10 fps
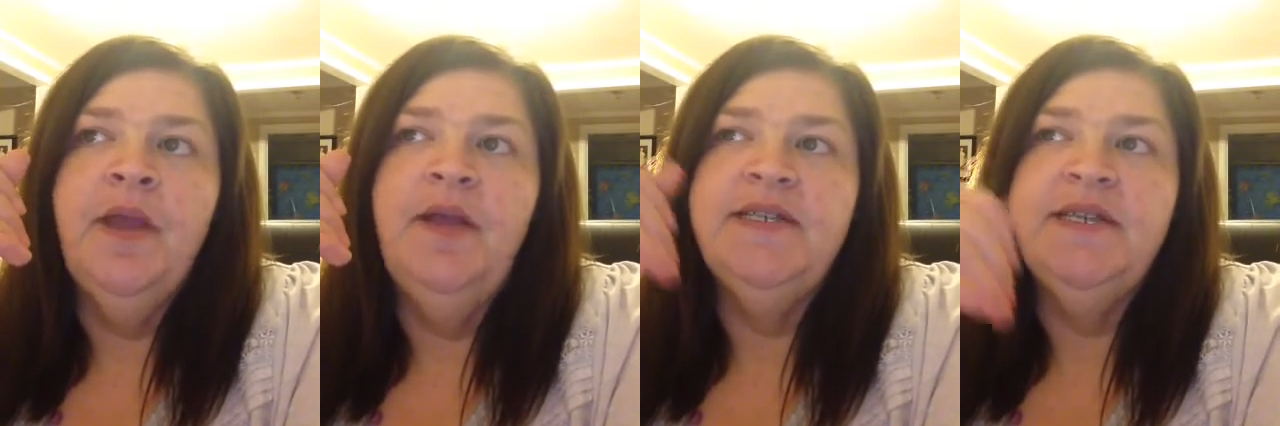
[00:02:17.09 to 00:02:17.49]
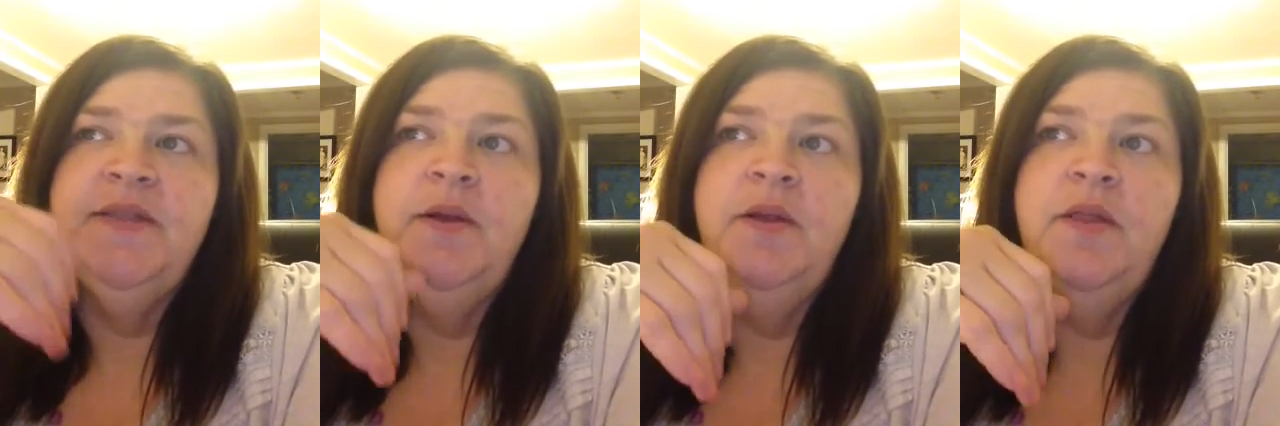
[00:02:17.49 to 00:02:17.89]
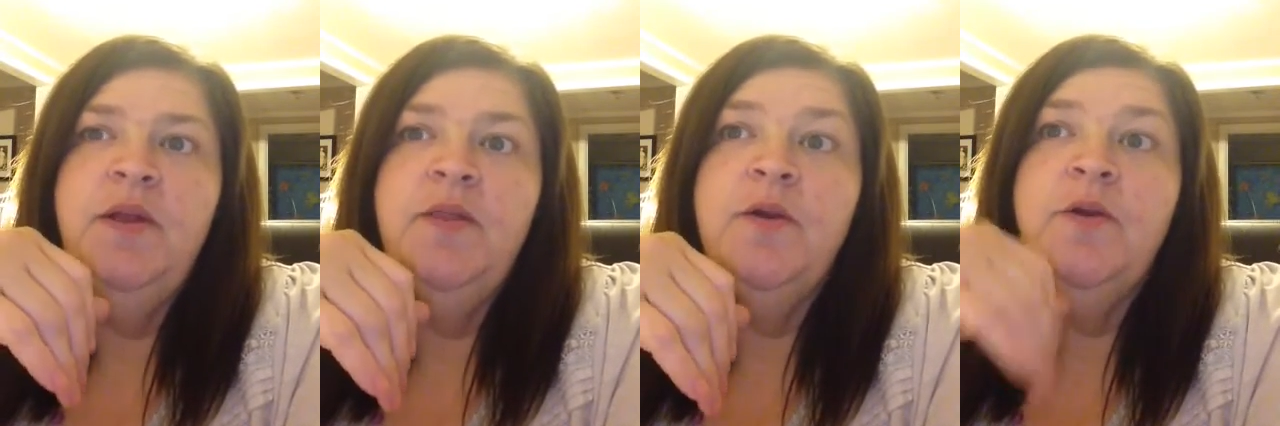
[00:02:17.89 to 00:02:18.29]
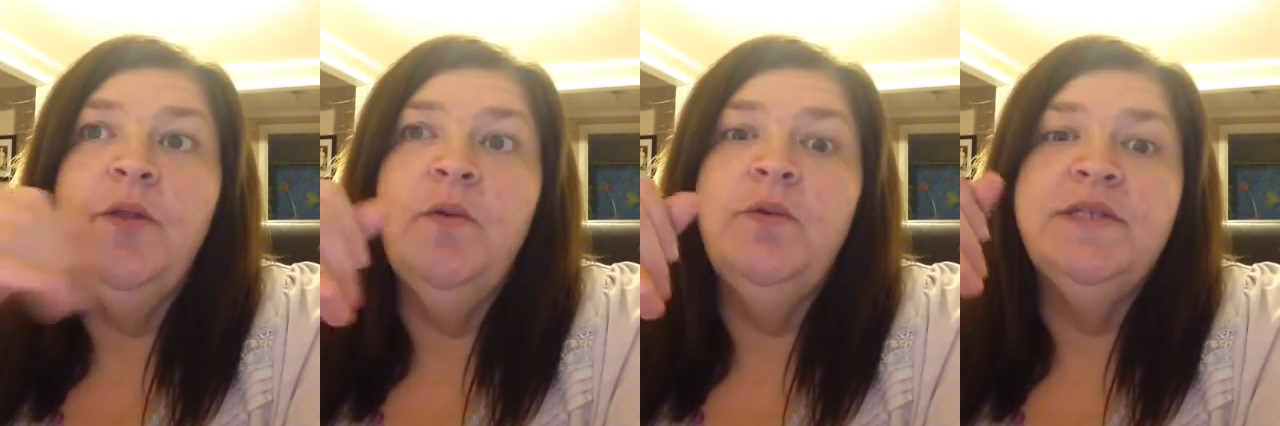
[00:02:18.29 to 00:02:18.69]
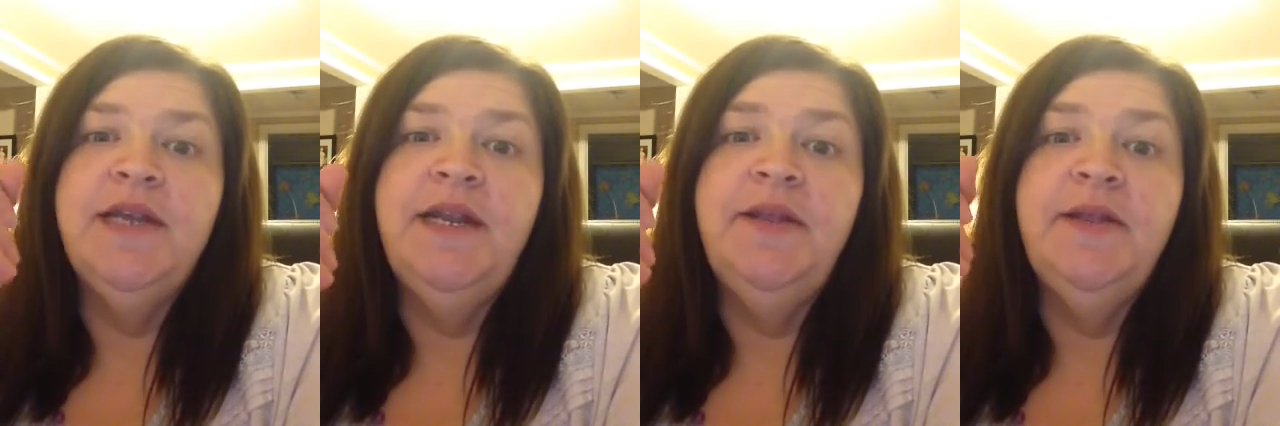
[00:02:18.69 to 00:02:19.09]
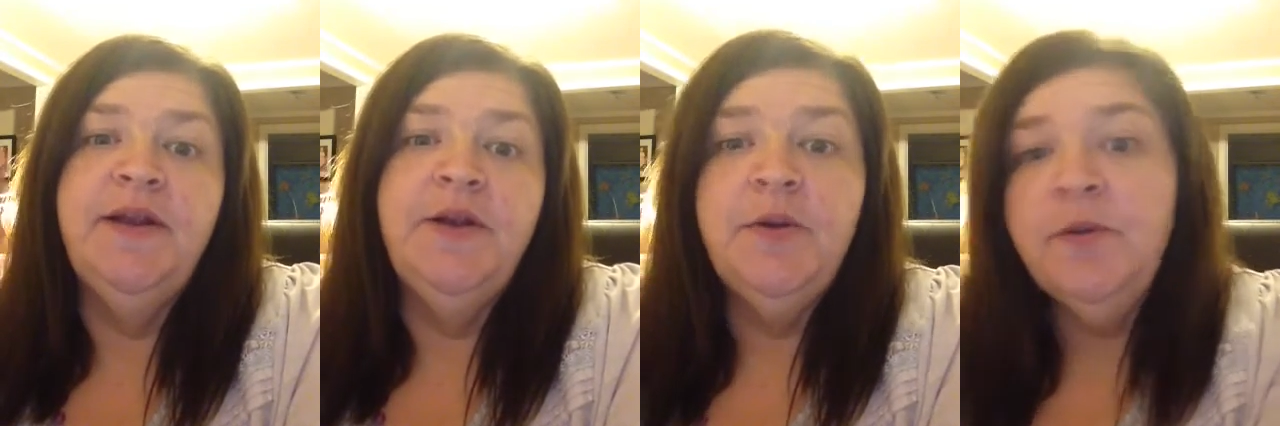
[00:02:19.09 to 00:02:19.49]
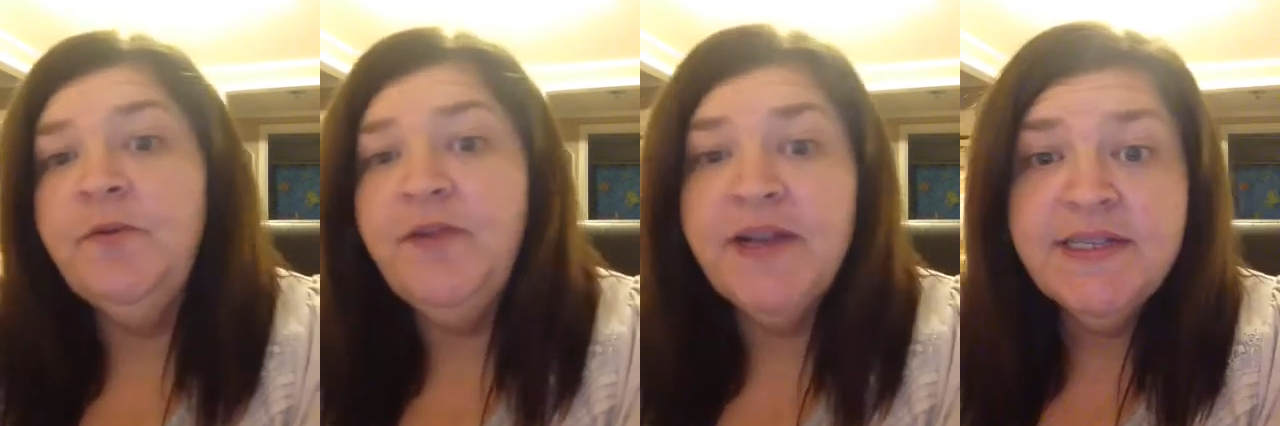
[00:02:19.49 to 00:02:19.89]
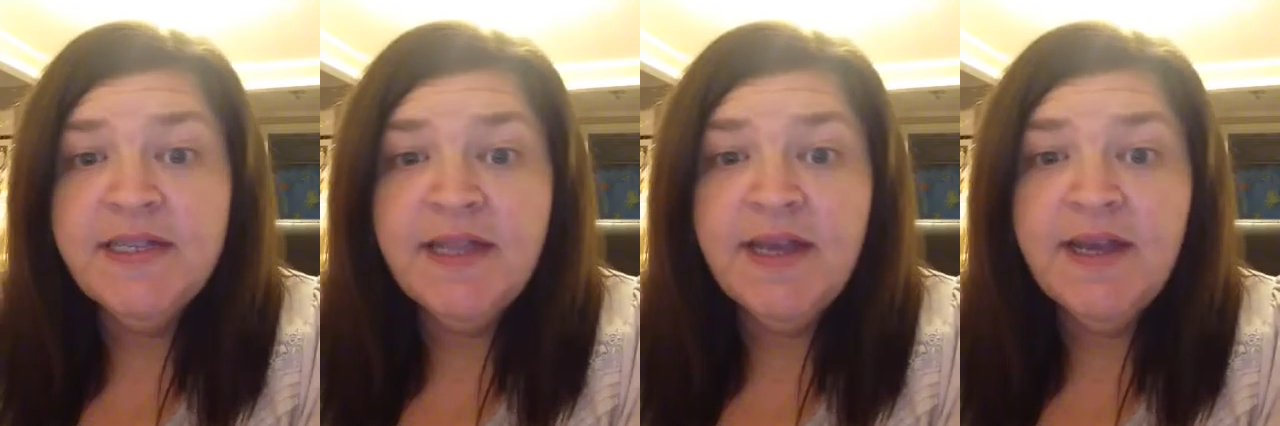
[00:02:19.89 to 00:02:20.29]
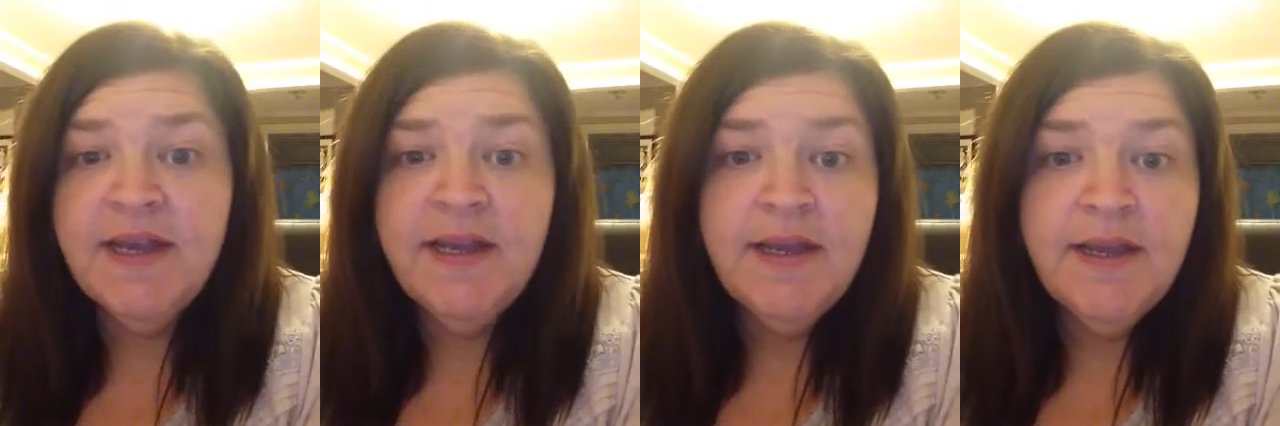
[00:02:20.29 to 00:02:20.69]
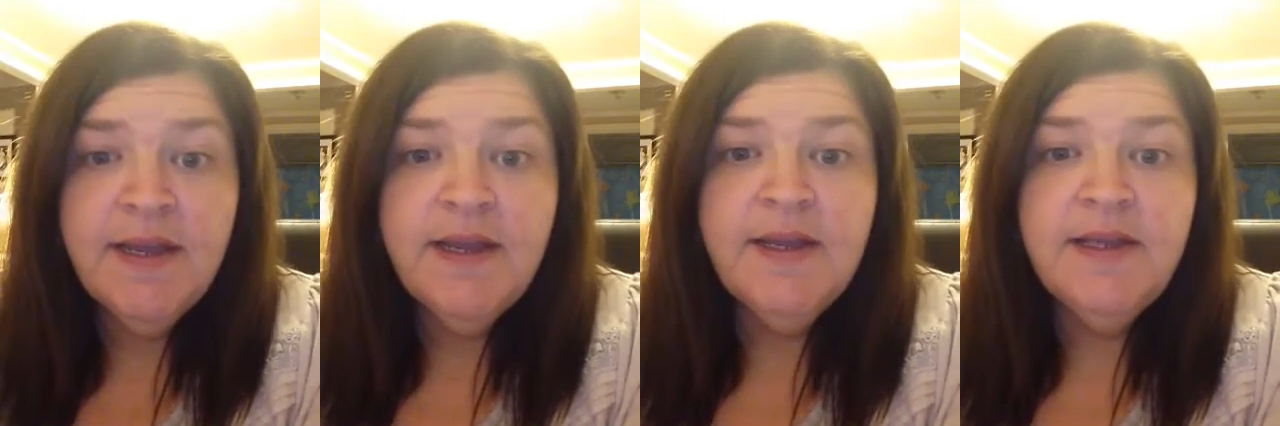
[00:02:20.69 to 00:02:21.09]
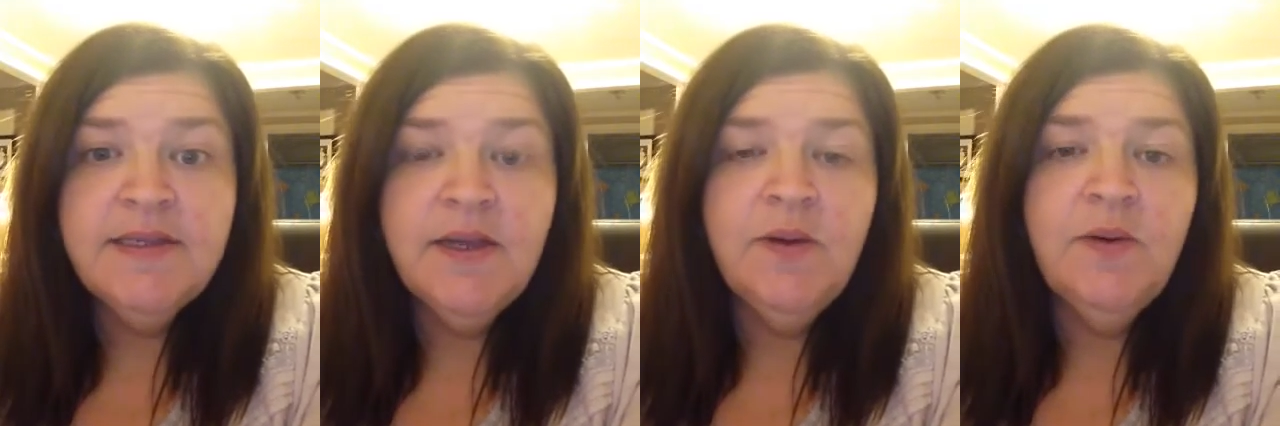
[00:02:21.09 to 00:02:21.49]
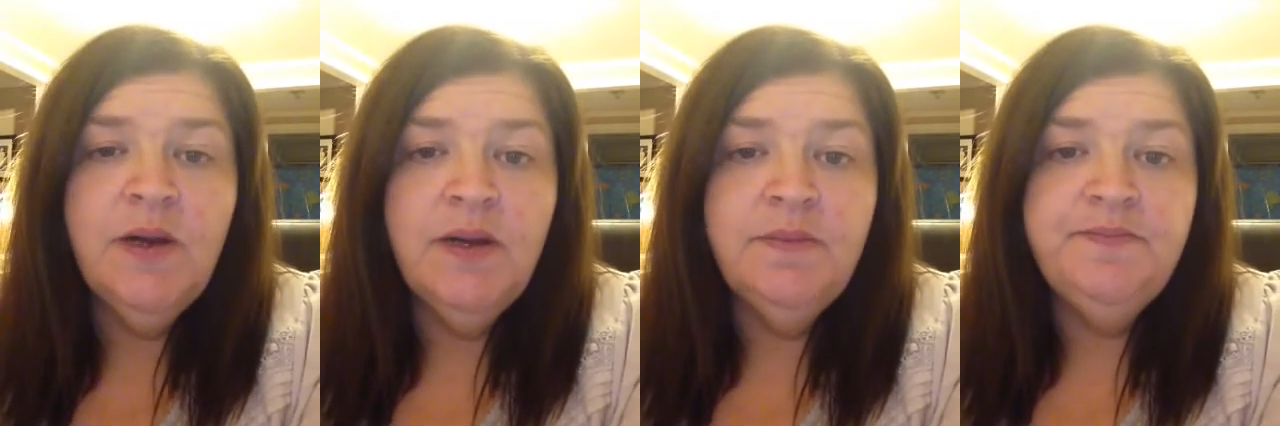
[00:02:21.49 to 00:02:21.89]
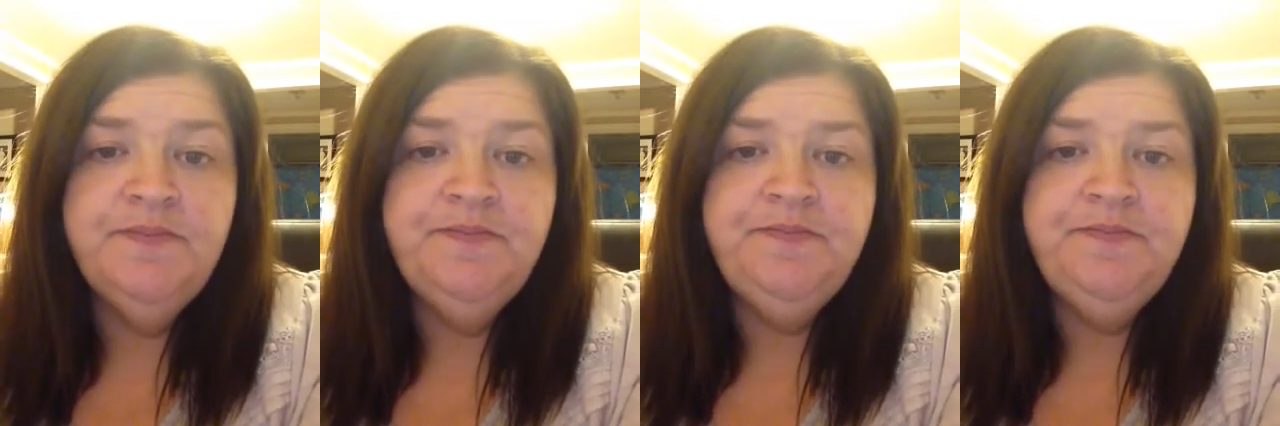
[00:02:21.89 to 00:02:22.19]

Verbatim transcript: and they said that they're not the ones that had anything to do with fixing that. So um,